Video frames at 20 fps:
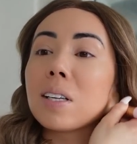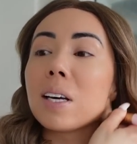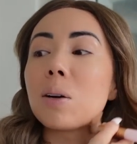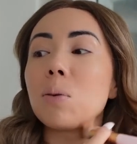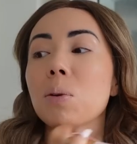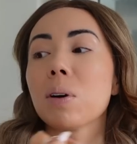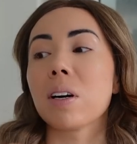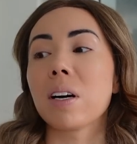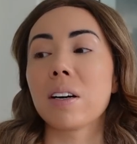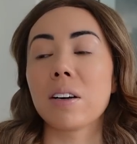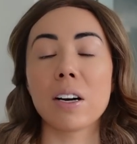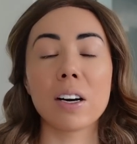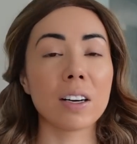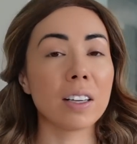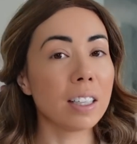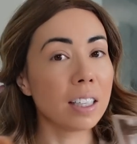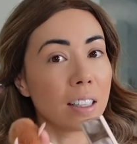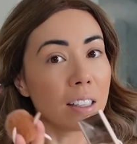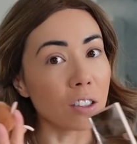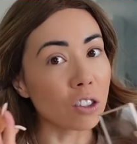like where
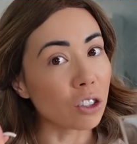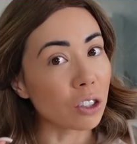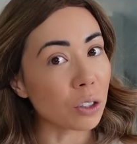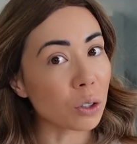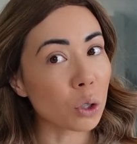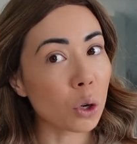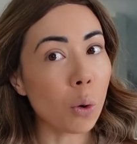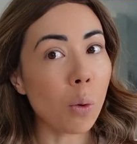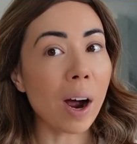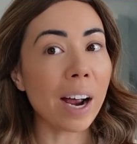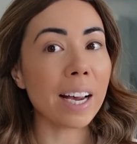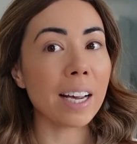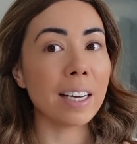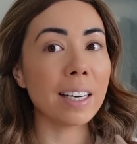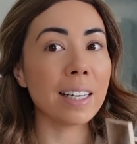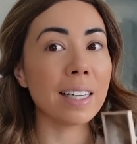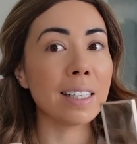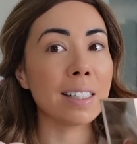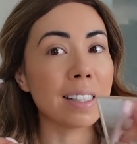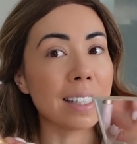it's just
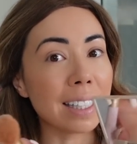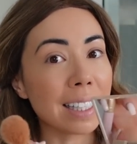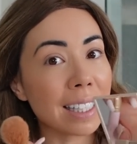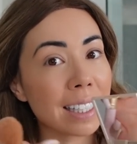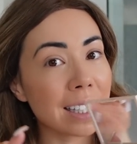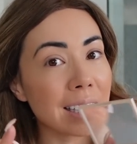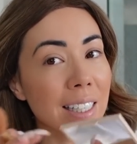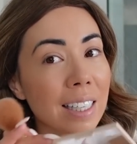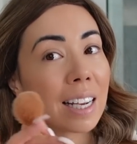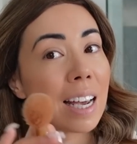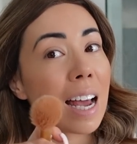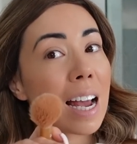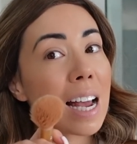quietness, it's